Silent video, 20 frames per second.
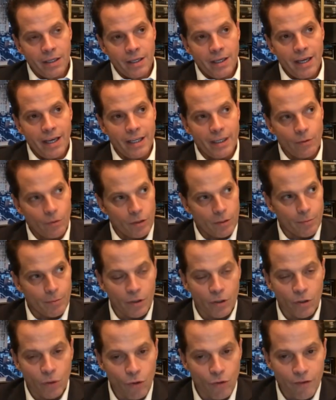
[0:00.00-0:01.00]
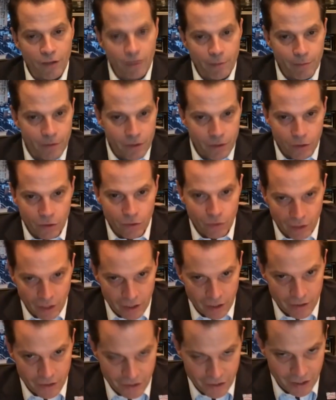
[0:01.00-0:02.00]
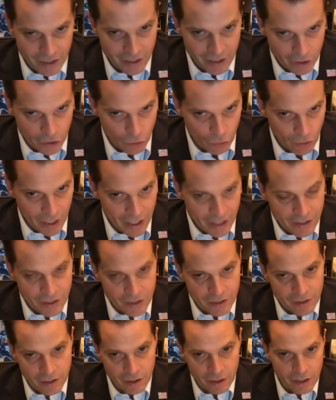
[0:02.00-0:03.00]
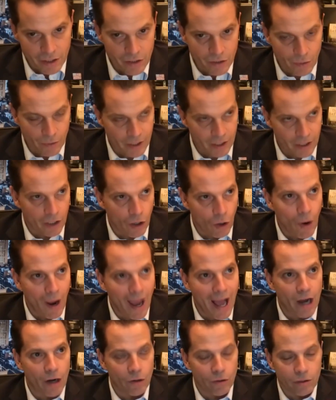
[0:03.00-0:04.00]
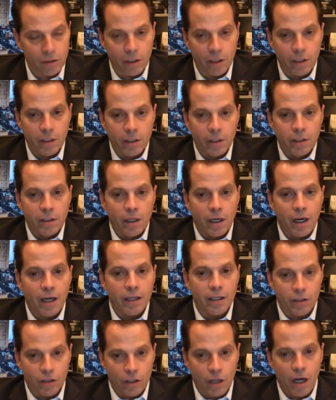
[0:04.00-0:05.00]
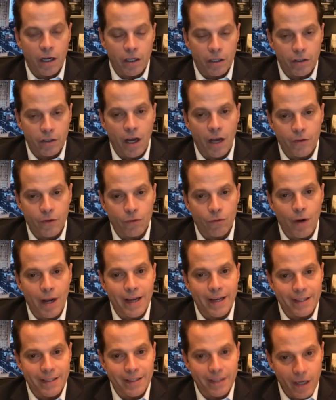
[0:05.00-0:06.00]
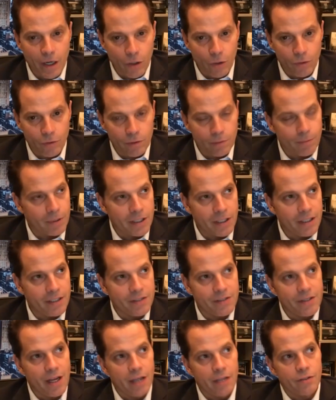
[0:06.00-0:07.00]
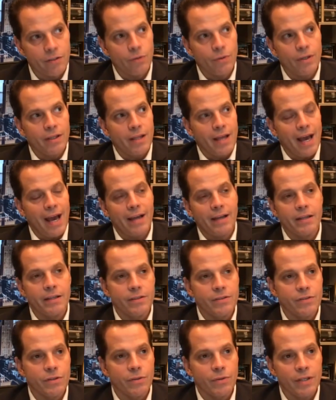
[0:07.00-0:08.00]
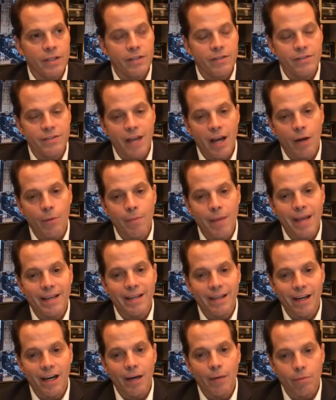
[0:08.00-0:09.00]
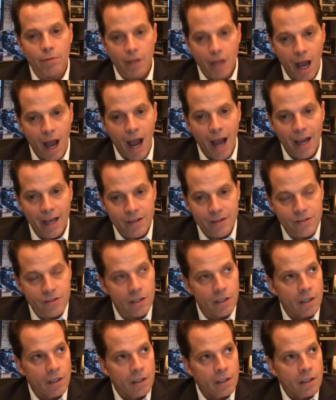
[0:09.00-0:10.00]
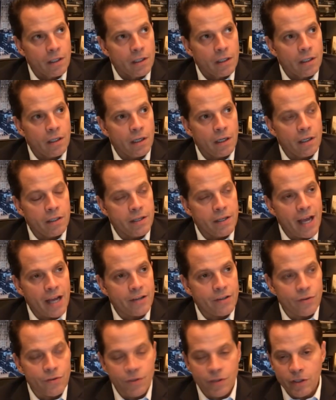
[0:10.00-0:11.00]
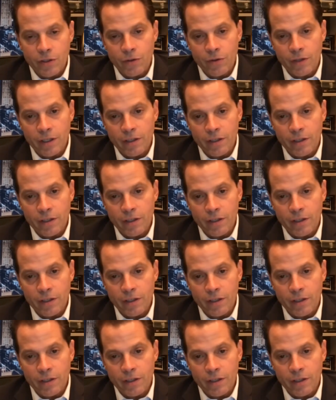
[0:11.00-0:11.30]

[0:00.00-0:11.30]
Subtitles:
and it would behoove him to concede graciously so he could go out on the right note. But he's not doing that, and so he's now making up lies. National Security